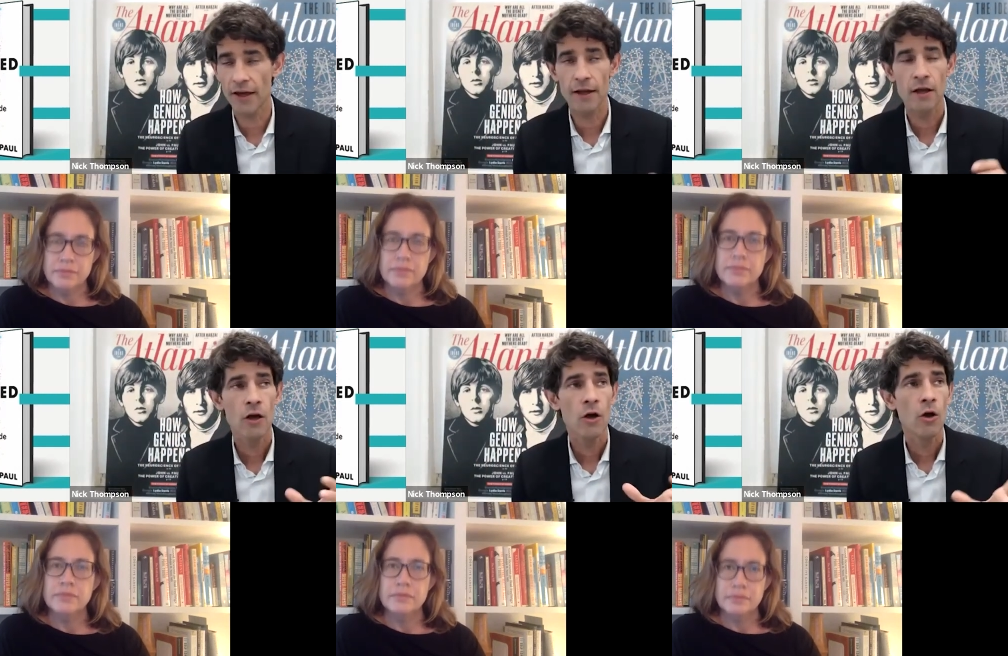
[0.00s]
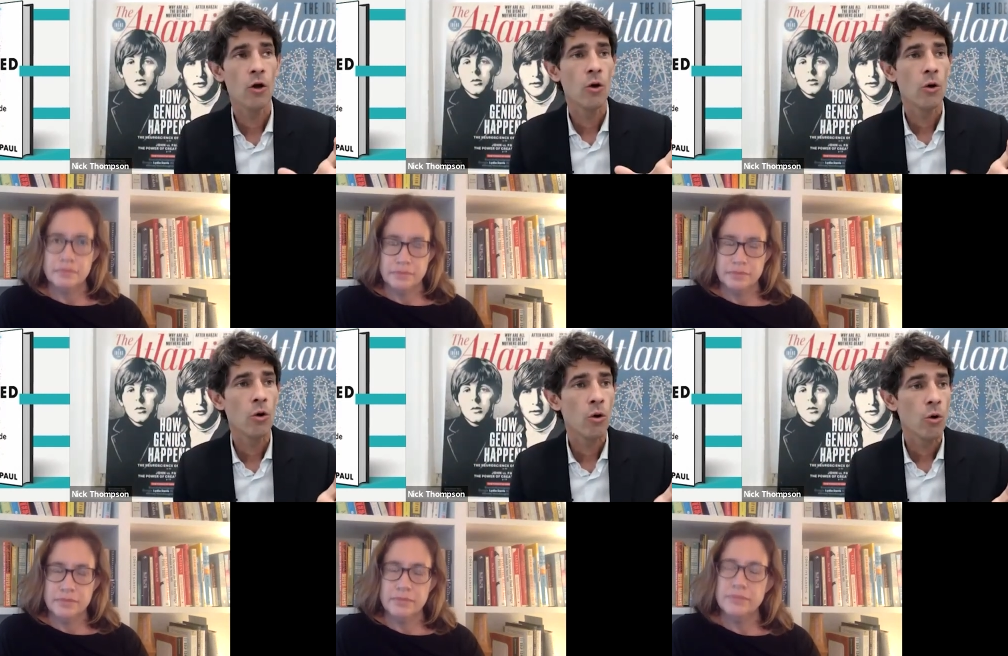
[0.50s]
Speaker 1: that
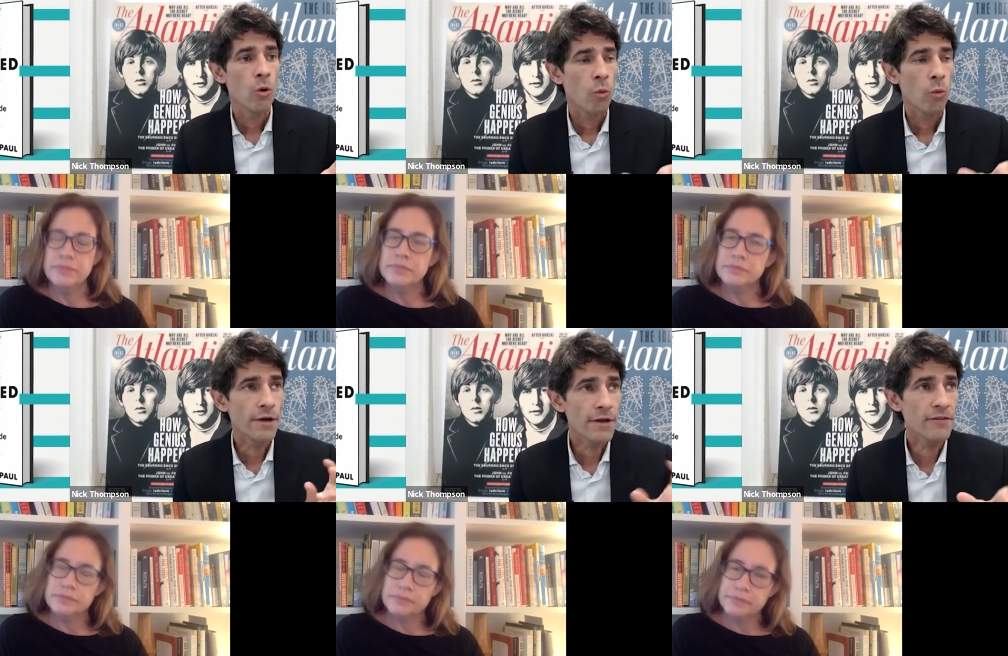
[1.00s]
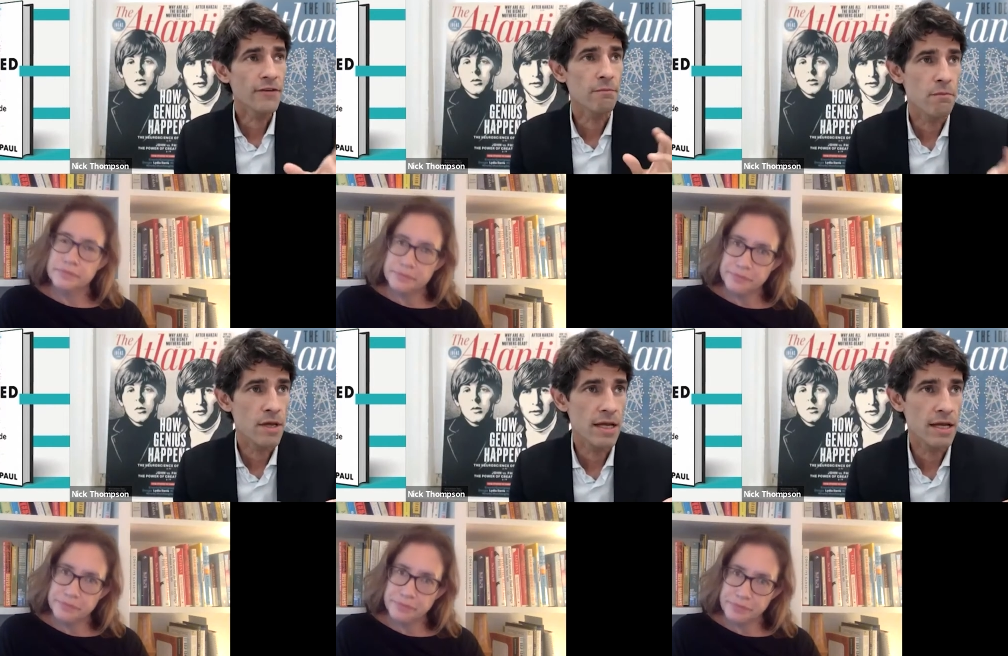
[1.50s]
what does it
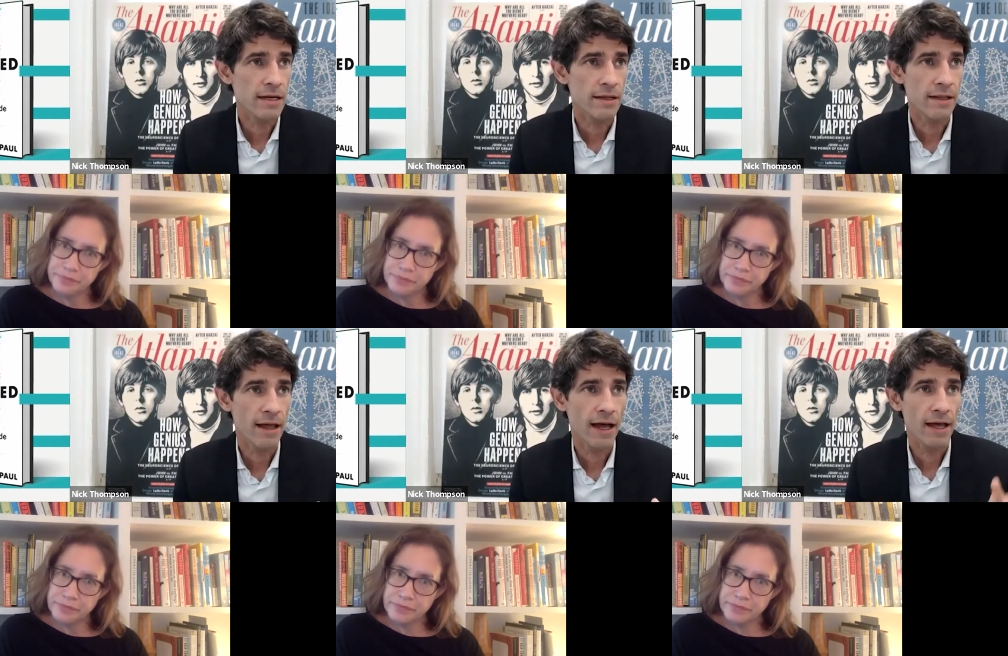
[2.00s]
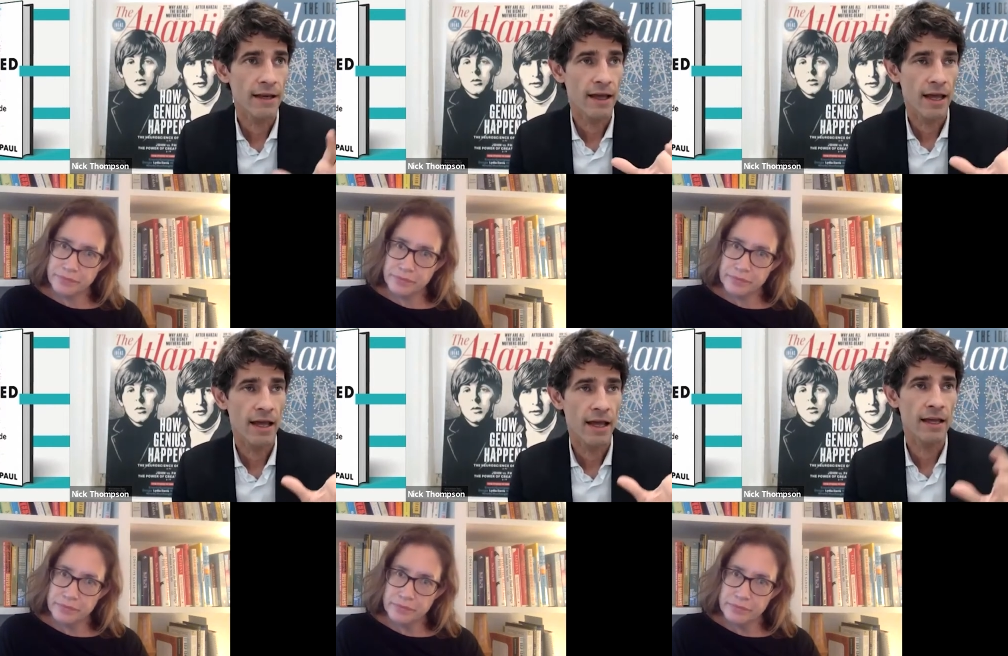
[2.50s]
mean that
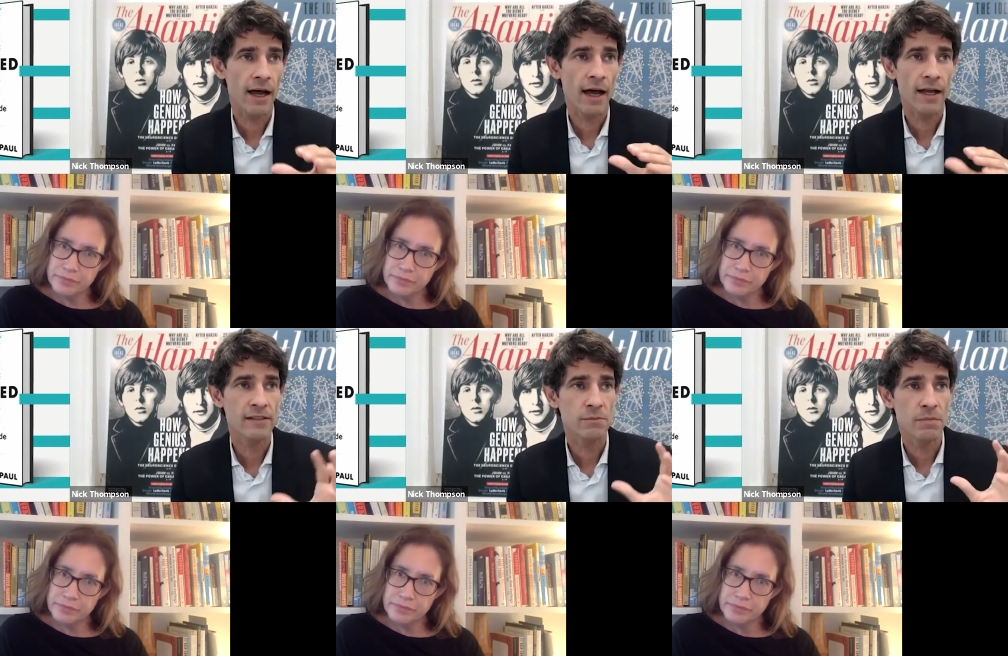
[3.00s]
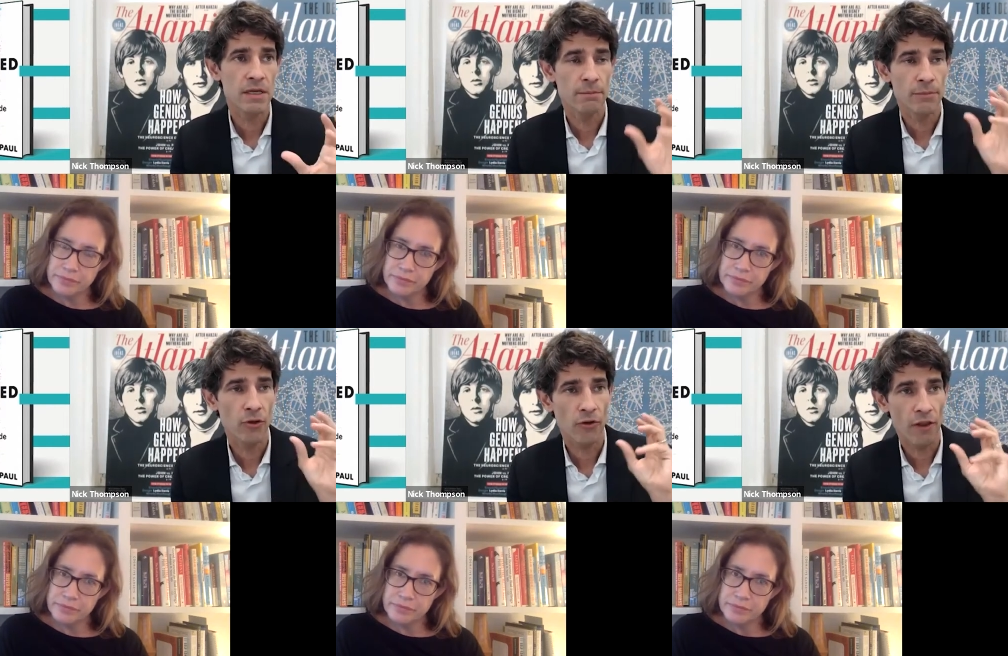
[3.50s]
AI is being
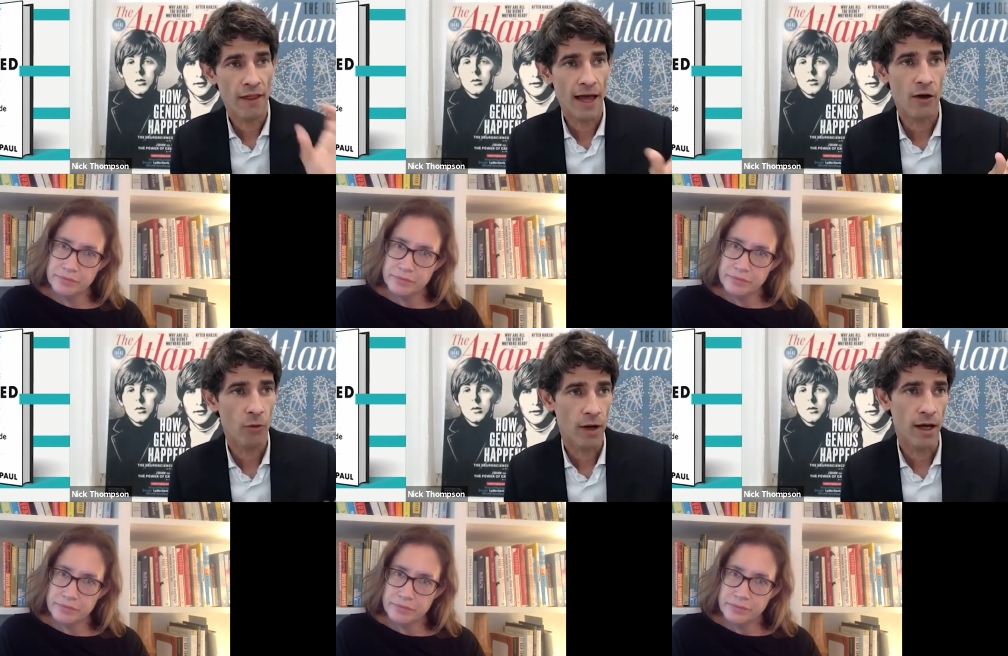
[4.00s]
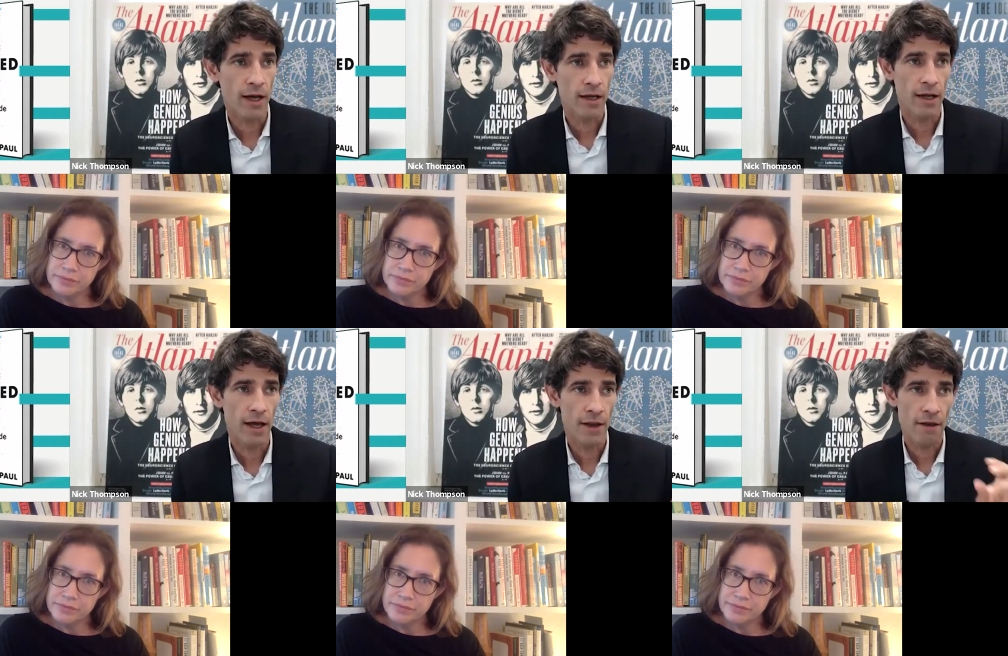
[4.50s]
built that way
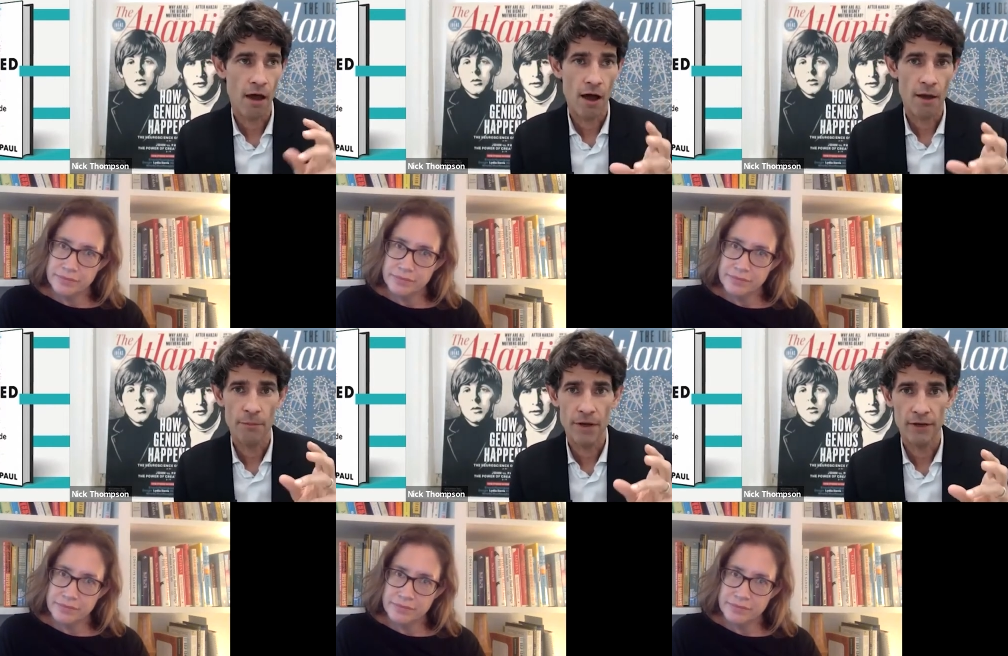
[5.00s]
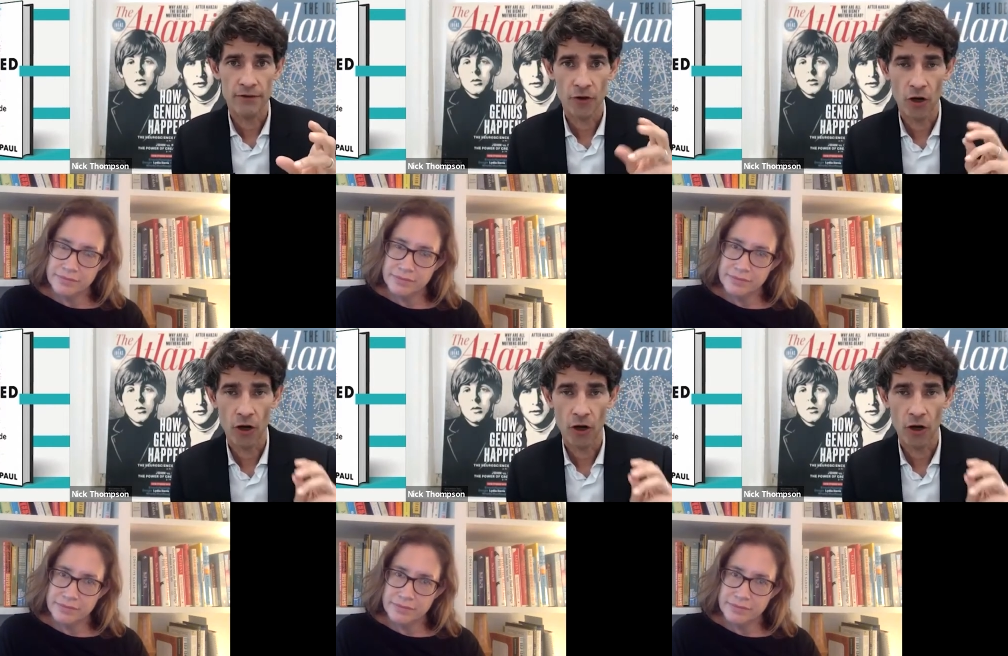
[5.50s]
and not based